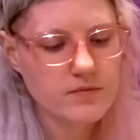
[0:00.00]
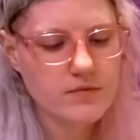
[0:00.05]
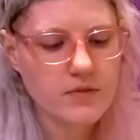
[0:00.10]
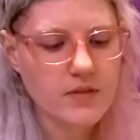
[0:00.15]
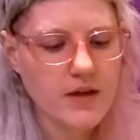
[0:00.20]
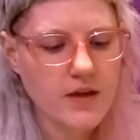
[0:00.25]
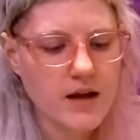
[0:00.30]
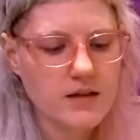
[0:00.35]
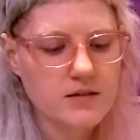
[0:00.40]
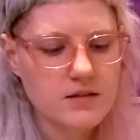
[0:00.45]

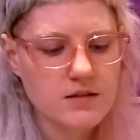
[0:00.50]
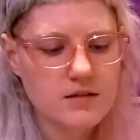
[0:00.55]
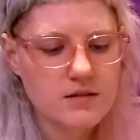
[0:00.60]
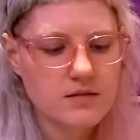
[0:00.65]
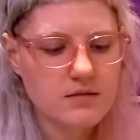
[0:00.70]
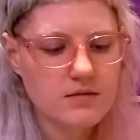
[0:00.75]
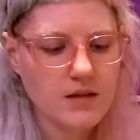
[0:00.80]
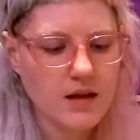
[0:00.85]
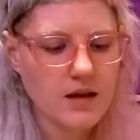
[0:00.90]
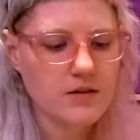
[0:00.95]
that's
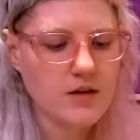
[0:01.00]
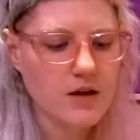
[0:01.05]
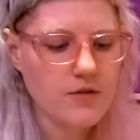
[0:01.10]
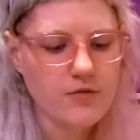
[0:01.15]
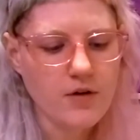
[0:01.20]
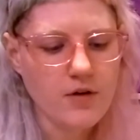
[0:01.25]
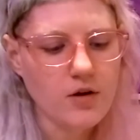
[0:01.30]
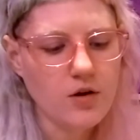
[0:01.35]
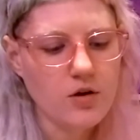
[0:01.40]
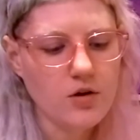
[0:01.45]

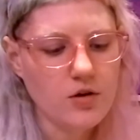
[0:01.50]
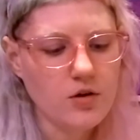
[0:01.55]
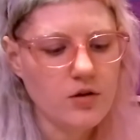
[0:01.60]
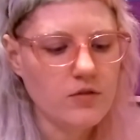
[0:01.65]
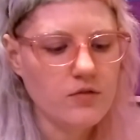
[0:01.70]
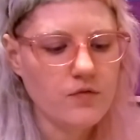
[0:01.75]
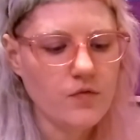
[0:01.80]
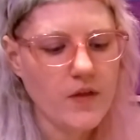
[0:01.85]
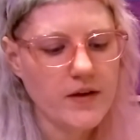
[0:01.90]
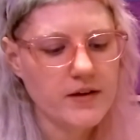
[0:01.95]

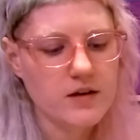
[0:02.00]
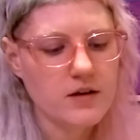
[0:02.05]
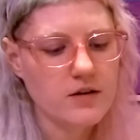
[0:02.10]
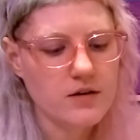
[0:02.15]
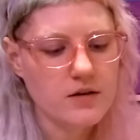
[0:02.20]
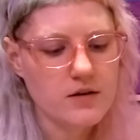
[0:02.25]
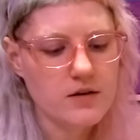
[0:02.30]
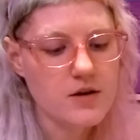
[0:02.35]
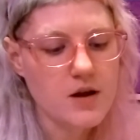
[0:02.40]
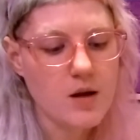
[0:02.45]
antifungal, like
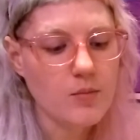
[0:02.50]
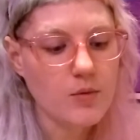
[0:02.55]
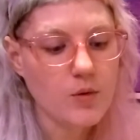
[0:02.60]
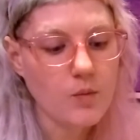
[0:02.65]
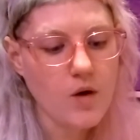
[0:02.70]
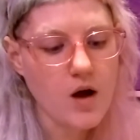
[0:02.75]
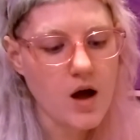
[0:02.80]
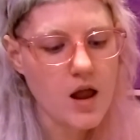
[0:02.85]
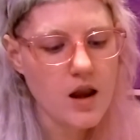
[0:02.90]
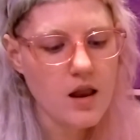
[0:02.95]

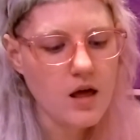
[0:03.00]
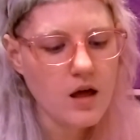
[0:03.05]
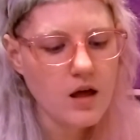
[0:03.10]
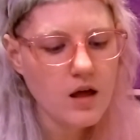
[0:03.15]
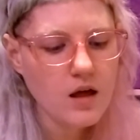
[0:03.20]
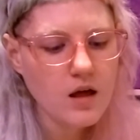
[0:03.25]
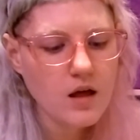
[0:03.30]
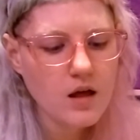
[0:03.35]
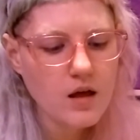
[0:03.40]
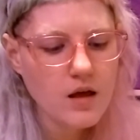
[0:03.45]
#1.
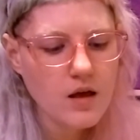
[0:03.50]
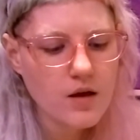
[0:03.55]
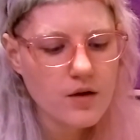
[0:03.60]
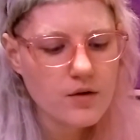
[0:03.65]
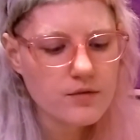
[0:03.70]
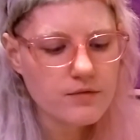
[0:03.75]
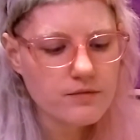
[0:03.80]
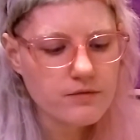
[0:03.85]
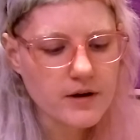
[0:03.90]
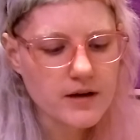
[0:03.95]

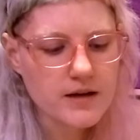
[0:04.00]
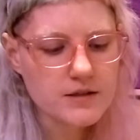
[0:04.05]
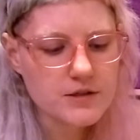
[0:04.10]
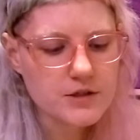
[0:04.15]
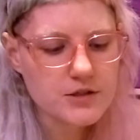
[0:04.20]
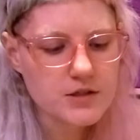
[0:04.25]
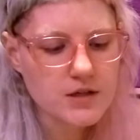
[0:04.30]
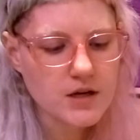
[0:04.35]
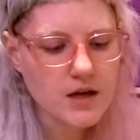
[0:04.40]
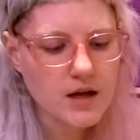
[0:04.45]

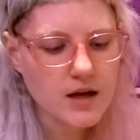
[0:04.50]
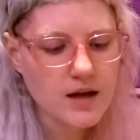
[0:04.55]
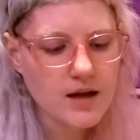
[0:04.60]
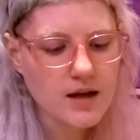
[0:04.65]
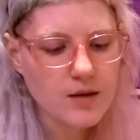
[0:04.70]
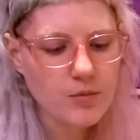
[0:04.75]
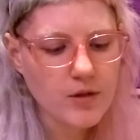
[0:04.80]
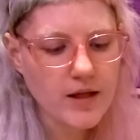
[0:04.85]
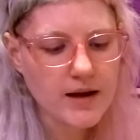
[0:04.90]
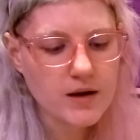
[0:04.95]
Fresh
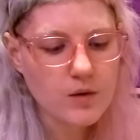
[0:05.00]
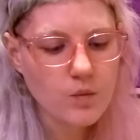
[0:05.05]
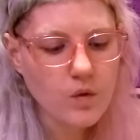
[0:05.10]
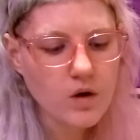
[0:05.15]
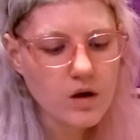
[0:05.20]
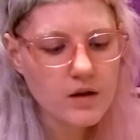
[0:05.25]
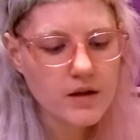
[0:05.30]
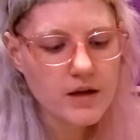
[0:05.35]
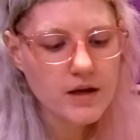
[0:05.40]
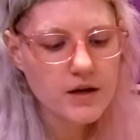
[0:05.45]
black
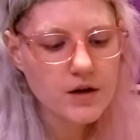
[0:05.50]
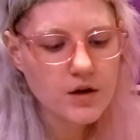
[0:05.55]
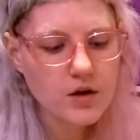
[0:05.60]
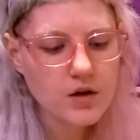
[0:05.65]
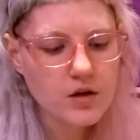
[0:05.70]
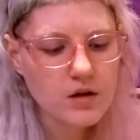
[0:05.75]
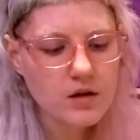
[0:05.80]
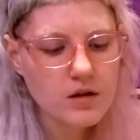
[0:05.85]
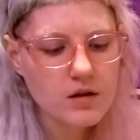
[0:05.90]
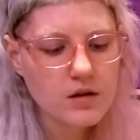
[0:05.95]
walnut
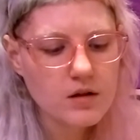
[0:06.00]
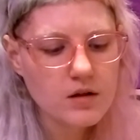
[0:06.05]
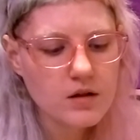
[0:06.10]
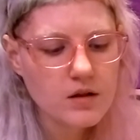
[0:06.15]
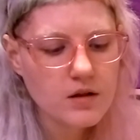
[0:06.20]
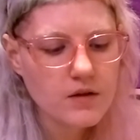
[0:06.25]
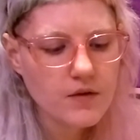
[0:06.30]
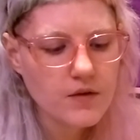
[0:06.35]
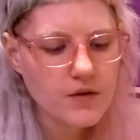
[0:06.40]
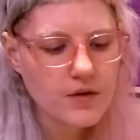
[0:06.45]
hull,
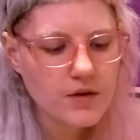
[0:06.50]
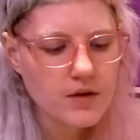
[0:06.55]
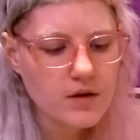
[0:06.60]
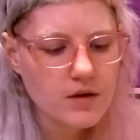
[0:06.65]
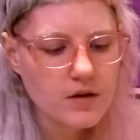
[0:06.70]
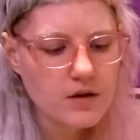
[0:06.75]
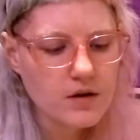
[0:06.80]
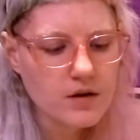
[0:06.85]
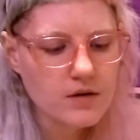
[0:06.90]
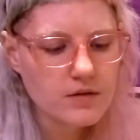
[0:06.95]

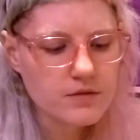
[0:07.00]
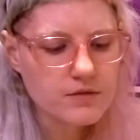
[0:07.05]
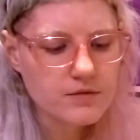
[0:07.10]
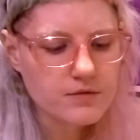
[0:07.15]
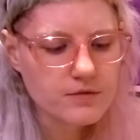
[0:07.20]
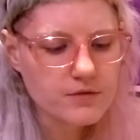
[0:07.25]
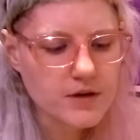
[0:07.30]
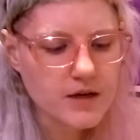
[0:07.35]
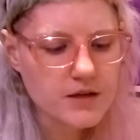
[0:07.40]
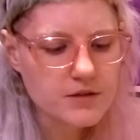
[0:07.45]

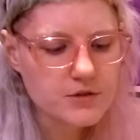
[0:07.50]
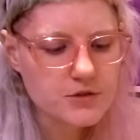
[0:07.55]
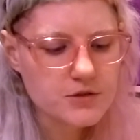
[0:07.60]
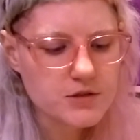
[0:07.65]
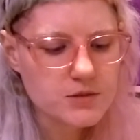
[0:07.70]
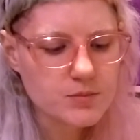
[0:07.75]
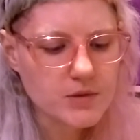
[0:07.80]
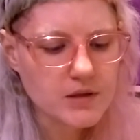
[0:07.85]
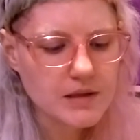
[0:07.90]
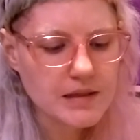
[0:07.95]
fresh
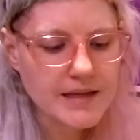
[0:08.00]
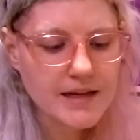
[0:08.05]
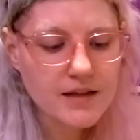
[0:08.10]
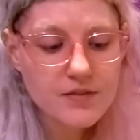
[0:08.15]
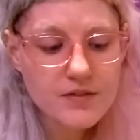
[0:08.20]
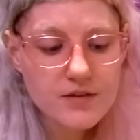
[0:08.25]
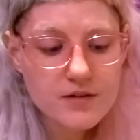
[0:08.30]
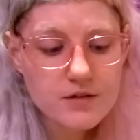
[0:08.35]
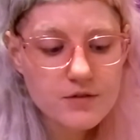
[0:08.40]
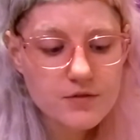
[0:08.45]

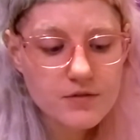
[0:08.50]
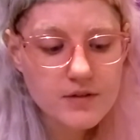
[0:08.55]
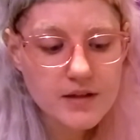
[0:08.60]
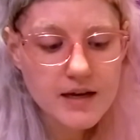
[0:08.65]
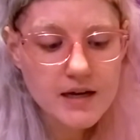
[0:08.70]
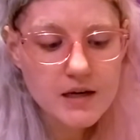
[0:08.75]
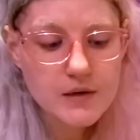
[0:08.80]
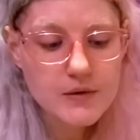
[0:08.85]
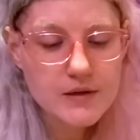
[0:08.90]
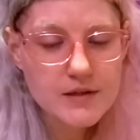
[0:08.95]
spilanthes
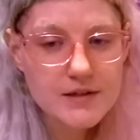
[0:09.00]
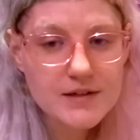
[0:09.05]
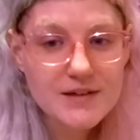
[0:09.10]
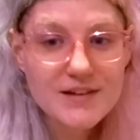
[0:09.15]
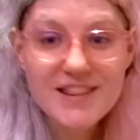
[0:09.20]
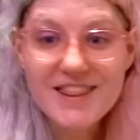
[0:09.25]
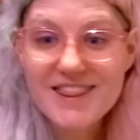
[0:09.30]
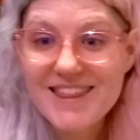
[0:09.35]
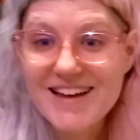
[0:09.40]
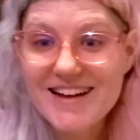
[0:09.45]

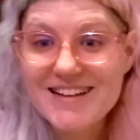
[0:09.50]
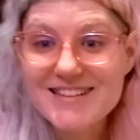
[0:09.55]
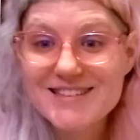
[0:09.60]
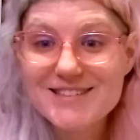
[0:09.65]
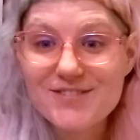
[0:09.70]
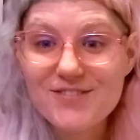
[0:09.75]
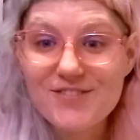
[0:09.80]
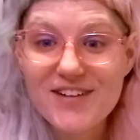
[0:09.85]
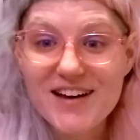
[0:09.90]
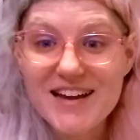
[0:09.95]
flower,
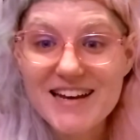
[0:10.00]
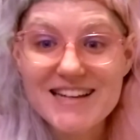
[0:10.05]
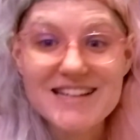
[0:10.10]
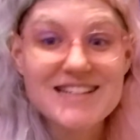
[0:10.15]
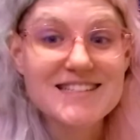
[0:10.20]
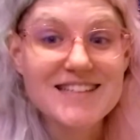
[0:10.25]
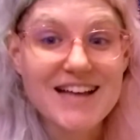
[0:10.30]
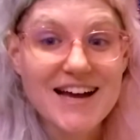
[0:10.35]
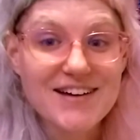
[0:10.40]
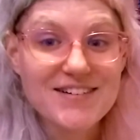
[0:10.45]
that's funny
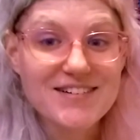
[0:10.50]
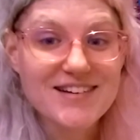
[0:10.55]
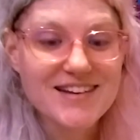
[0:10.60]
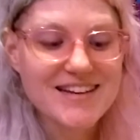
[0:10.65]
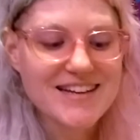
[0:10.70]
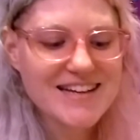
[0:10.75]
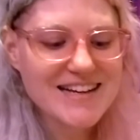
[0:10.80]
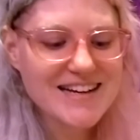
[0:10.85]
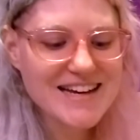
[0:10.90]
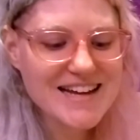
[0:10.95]

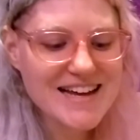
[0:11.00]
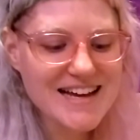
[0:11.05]
sounding.